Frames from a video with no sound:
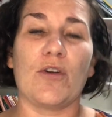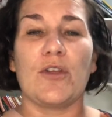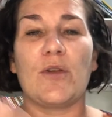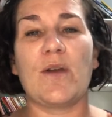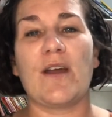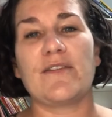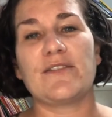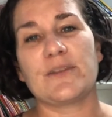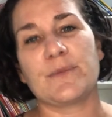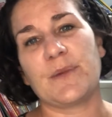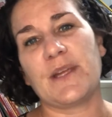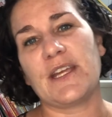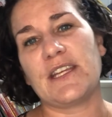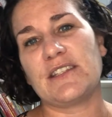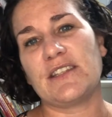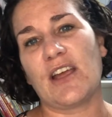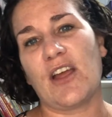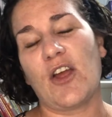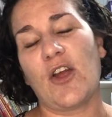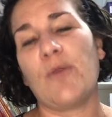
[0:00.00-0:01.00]
you have some
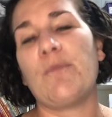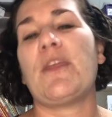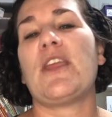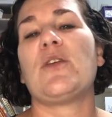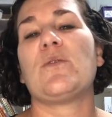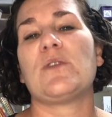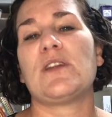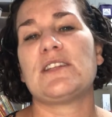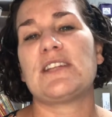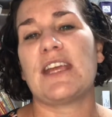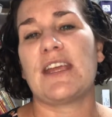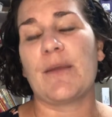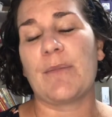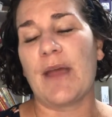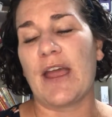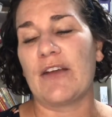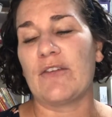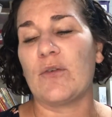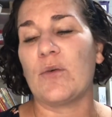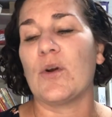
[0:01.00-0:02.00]
kids at home that you want to take a
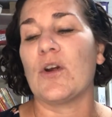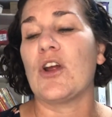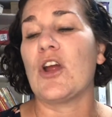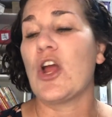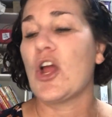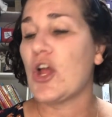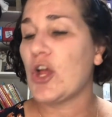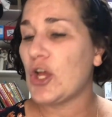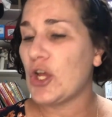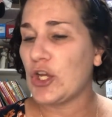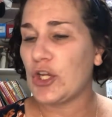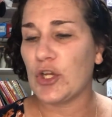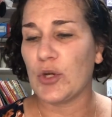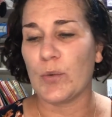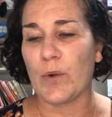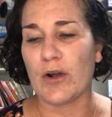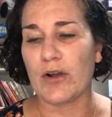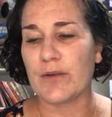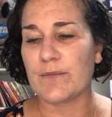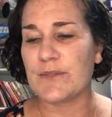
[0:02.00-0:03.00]
bag for,
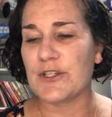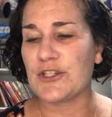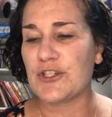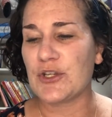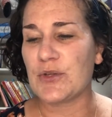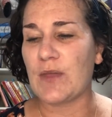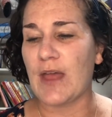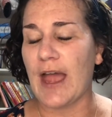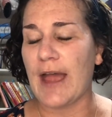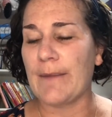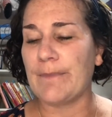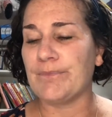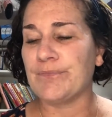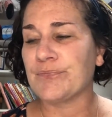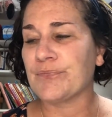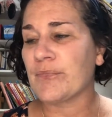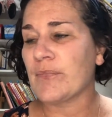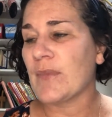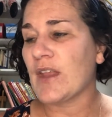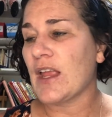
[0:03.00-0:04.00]
you're welcome to do that.
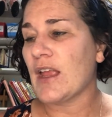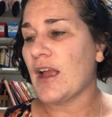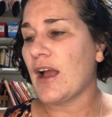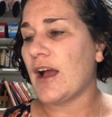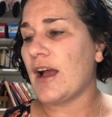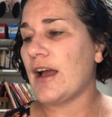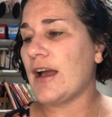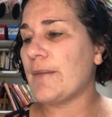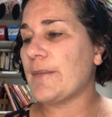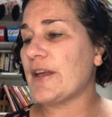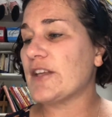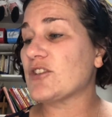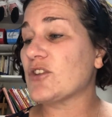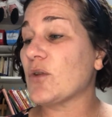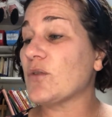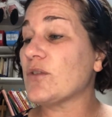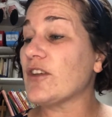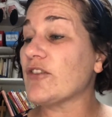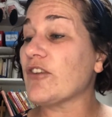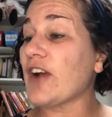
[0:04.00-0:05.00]

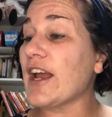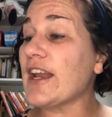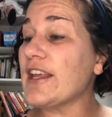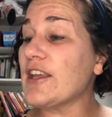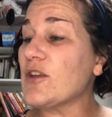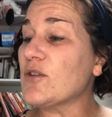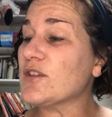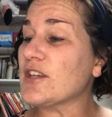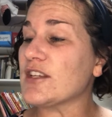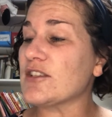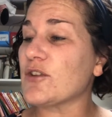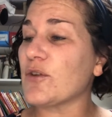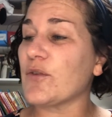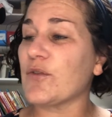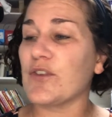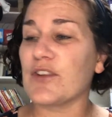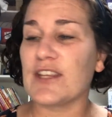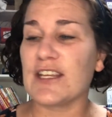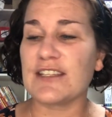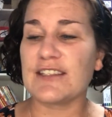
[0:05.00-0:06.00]
So the writing utensil
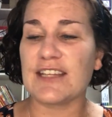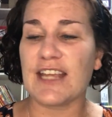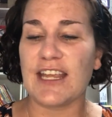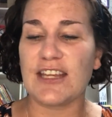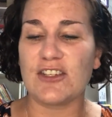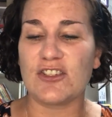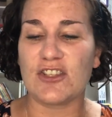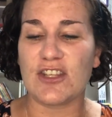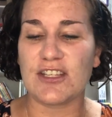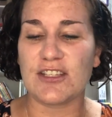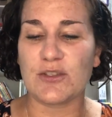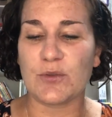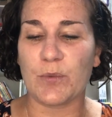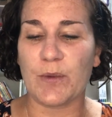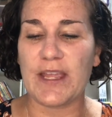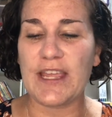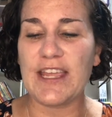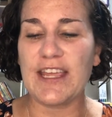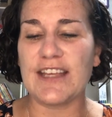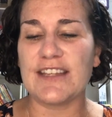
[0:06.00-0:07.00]
for this age this
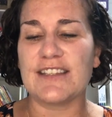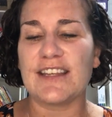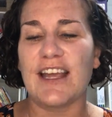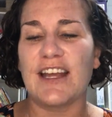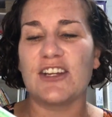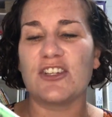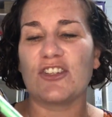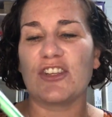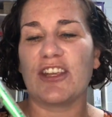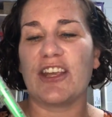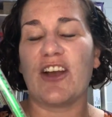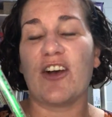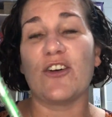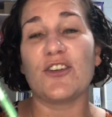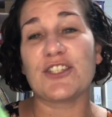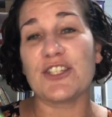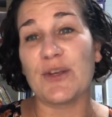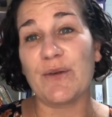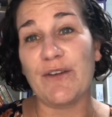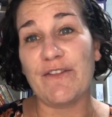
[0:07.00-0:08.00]
week is actually
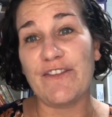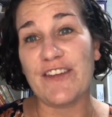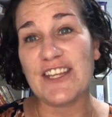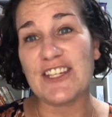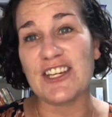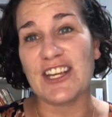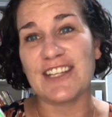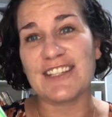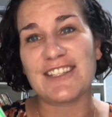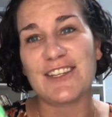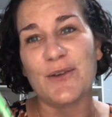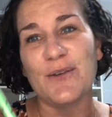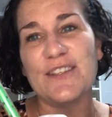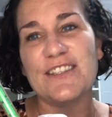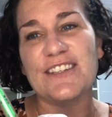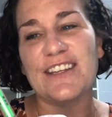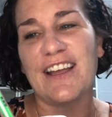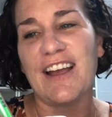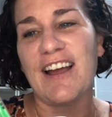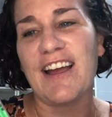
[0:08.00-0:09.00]
also a fidget. So
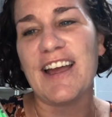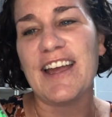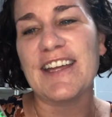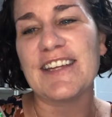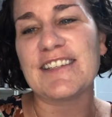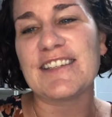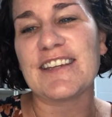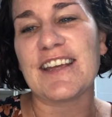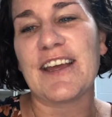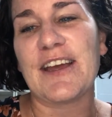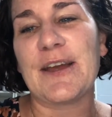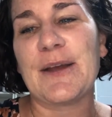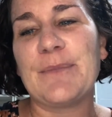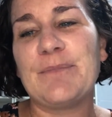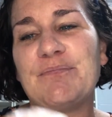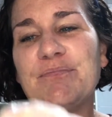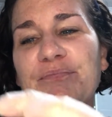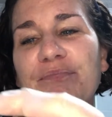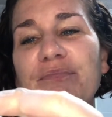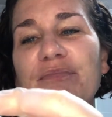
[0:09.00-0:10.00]
it's got, I
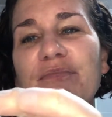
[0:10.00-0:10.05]
don't